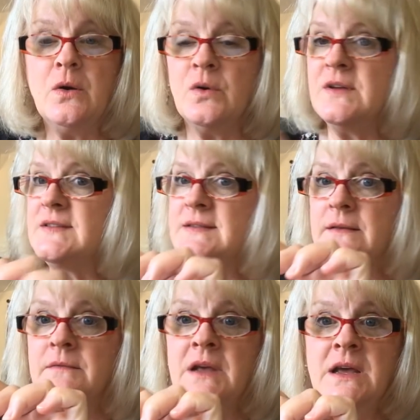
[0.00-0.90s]
or it's
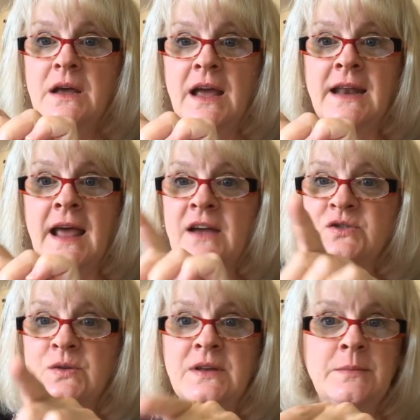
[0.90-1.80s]
an
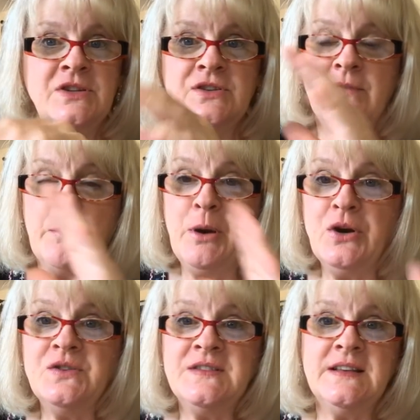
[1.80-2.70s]
actual image of a
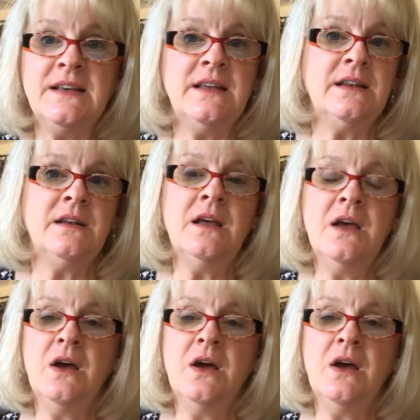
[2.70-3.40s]
person,